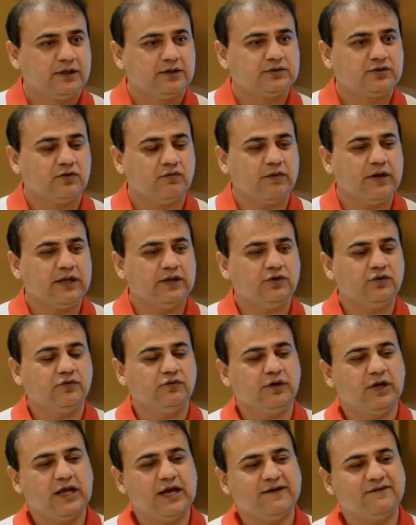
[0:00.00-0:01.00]
so when you
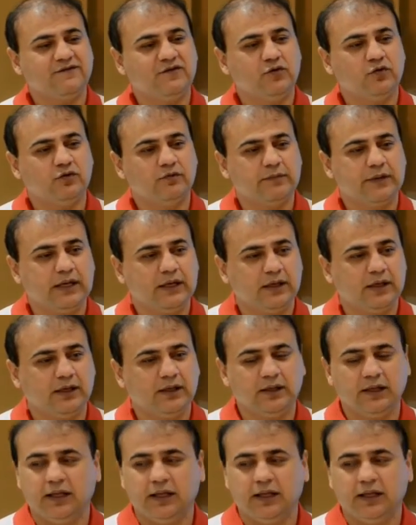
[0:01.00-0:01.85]
will have no money,